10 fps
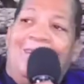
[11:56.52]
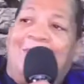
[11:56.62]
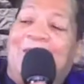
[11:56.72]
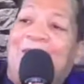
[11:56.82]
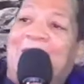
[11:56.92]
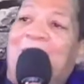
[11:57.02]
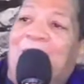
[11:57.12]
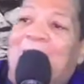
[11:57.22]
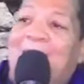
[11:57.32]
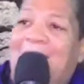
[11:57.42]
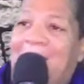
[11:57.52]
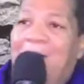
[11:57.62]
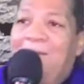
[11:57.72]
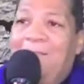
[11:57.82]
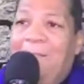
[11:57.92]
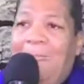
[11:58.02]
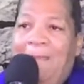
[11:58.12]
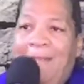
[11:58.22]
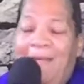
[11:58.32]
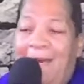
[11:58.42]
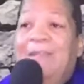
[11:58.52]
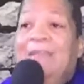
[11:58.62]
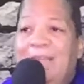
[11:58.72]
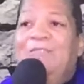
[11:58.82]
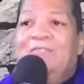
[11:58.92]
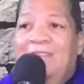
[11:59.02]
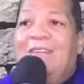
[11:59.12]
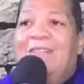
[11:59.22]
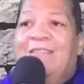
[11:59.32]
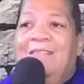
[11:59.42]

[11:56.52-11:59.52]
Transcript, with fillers: She said, but now, I need you now.